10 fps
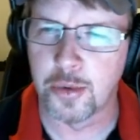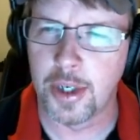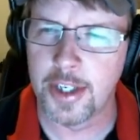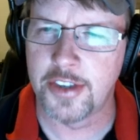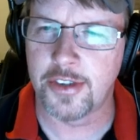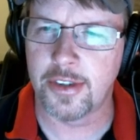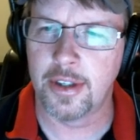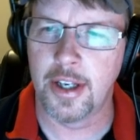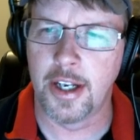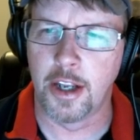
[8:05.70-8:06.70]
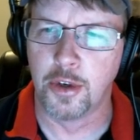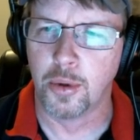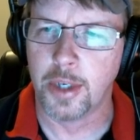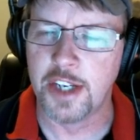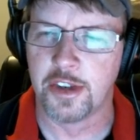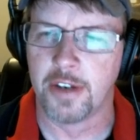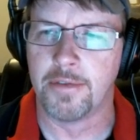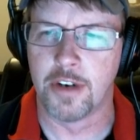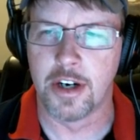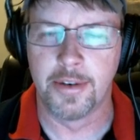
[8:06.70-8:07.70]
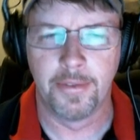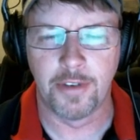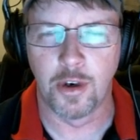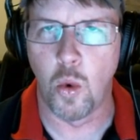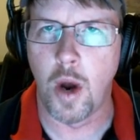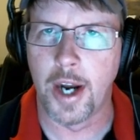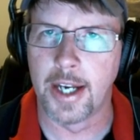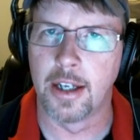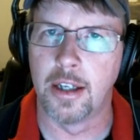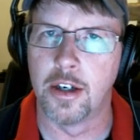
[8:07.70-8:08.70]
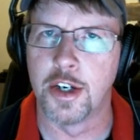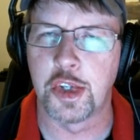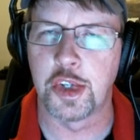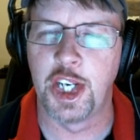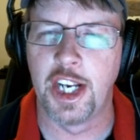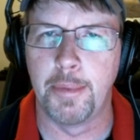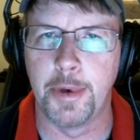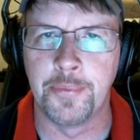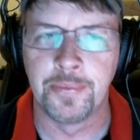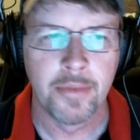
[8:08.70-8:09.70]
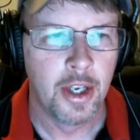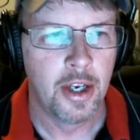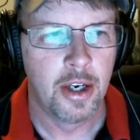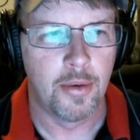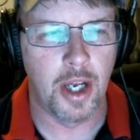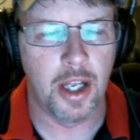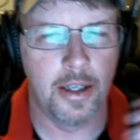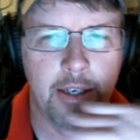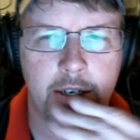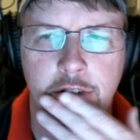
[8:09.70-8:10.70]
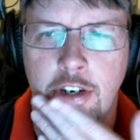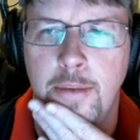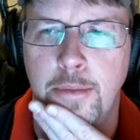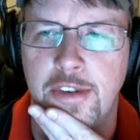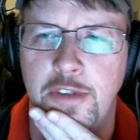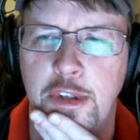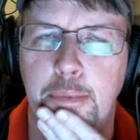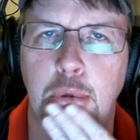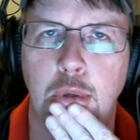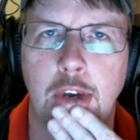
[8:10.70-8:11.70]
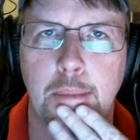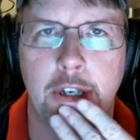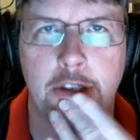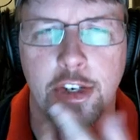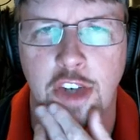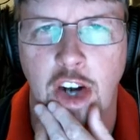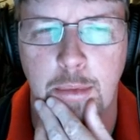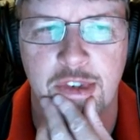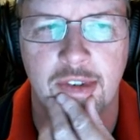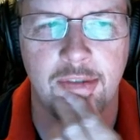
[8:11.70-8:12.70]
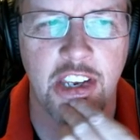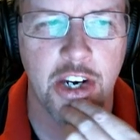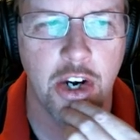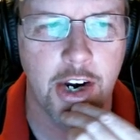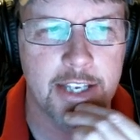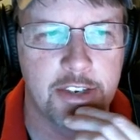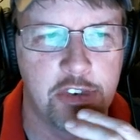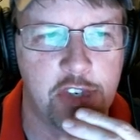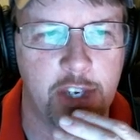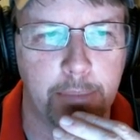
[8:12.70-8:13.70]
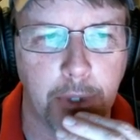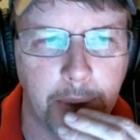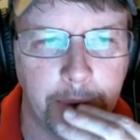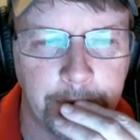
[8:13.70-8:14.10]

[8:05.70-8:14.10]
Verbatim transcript: what's another reason for for wanting to learn CW well in terms of deployment in terms of gear it's simple